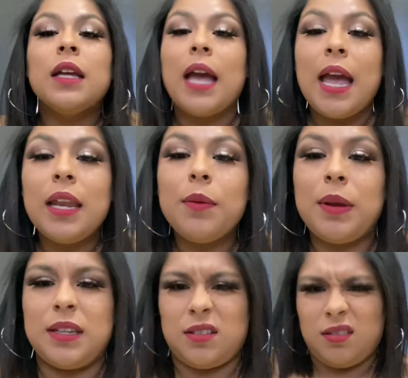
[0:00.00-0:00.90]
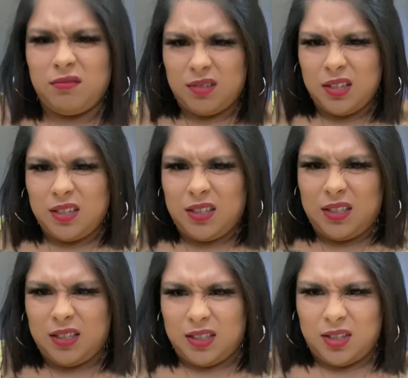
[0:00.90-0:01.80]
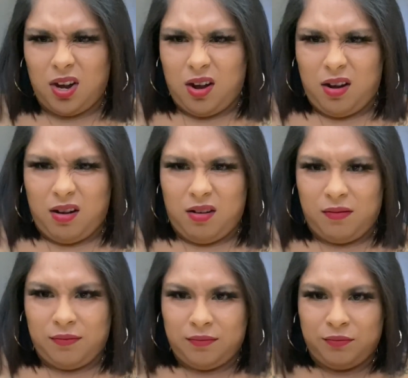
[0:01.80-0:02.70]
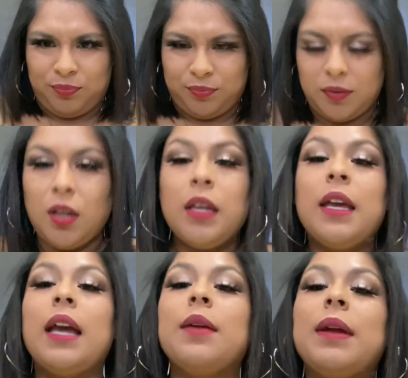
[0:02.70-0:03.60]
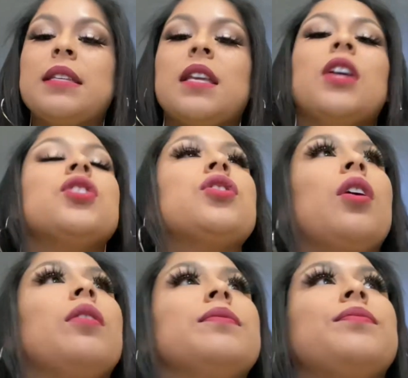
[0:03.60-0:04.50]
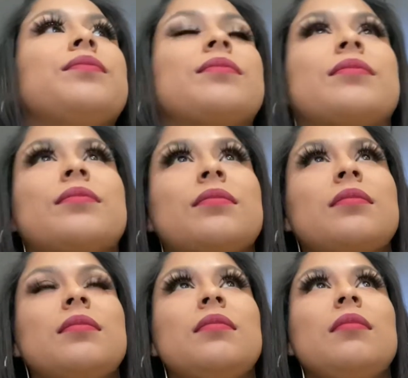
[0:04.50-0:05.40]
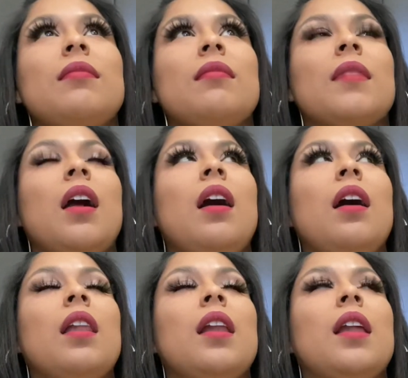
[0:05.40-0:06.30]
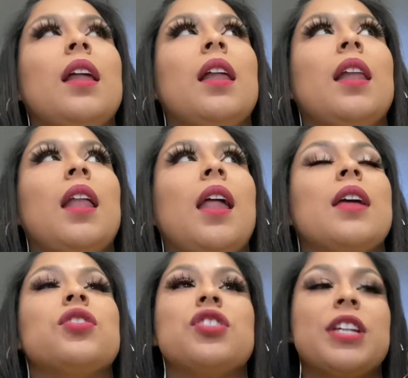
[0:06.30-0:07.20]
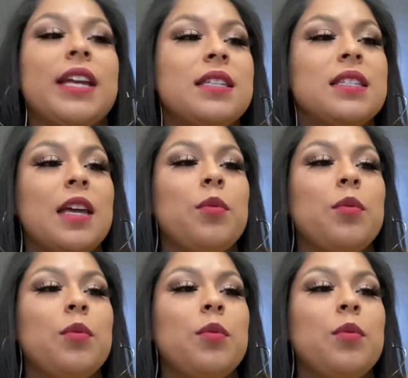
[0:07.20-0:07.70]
Anyway, what? Girl. Anyways, so So she gets a table